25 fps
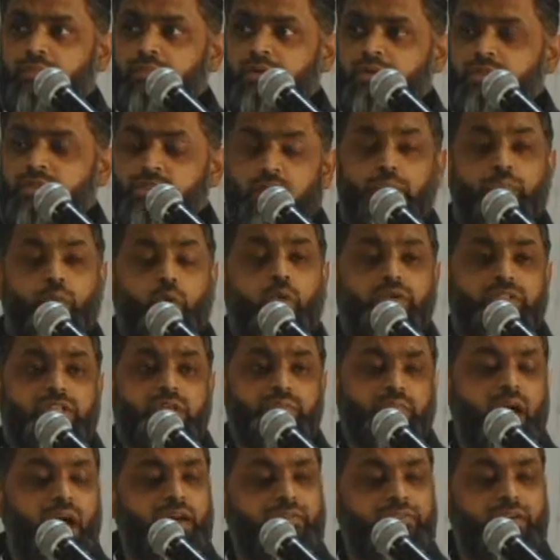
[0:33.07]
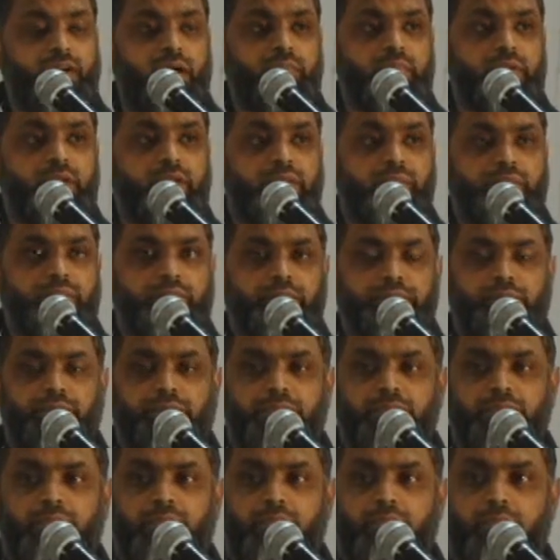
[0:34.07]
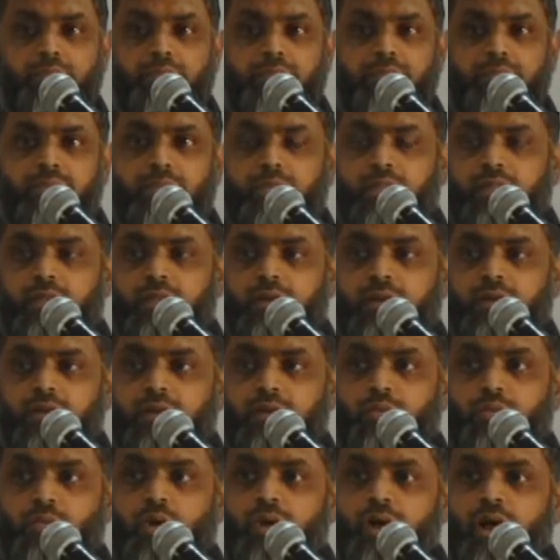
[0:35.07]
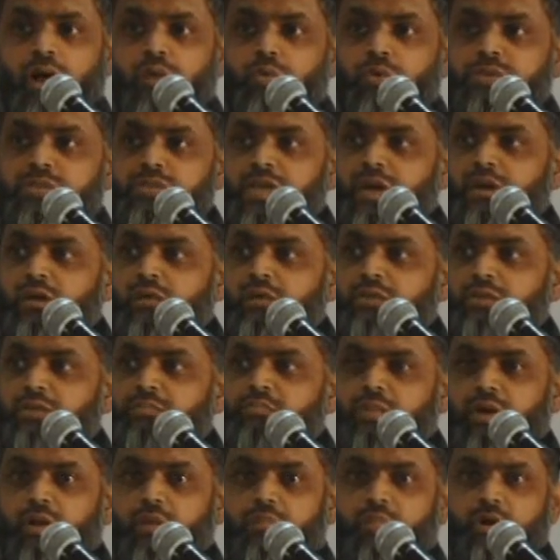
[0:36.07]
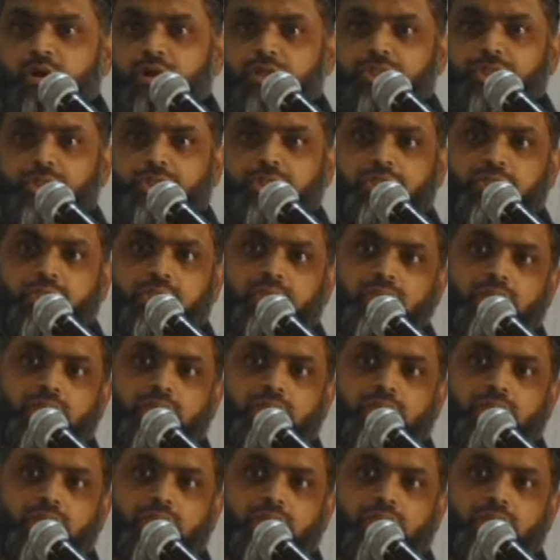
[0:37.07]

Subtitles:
supporting my family while I was held in Belmarsh